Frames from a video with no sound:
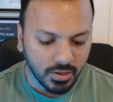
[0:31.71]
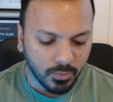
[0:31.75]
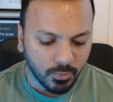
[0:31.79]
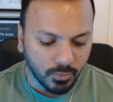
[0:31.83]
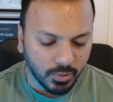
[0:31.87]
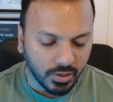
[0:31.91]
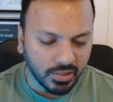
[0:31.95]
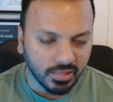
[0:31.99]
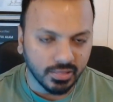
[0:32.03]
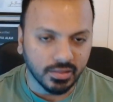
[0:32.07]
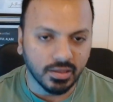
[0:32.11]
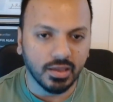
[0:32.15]

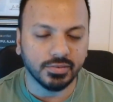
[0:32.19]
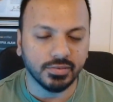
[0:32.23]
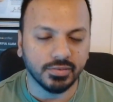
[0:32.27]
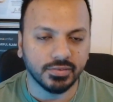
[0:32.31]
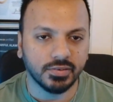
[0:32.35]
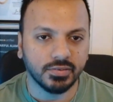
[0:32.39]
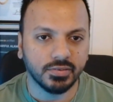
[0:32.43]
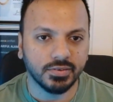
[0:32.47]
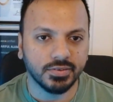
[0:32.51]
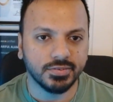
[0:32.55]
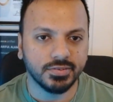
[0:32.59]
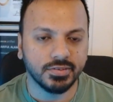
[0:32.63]
Well, the
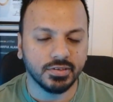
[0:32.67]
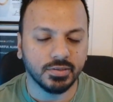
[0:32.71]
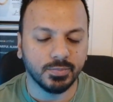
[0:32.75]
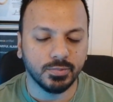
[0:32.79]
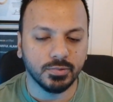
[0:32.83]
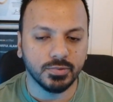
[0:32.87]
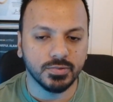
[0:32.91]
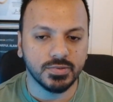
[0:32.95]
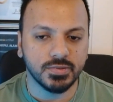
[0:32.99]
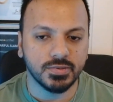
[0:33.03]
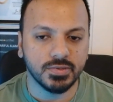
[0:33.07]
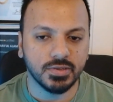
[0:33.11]
answer is
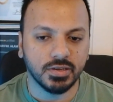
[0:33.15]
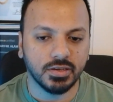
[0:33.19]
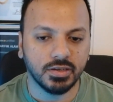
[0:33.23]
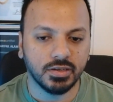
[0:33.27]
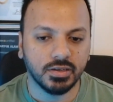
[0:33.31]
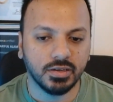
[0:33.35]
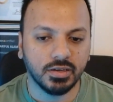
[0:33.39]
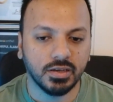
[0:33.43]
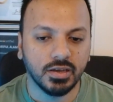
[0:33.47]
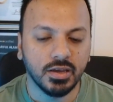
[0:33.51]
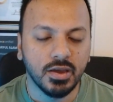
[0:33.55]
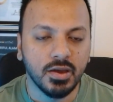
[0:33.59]
suppose
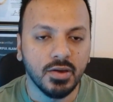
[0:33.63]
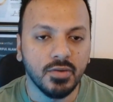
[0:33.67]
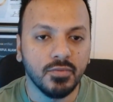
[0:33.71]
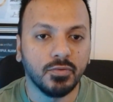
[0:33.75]
uh,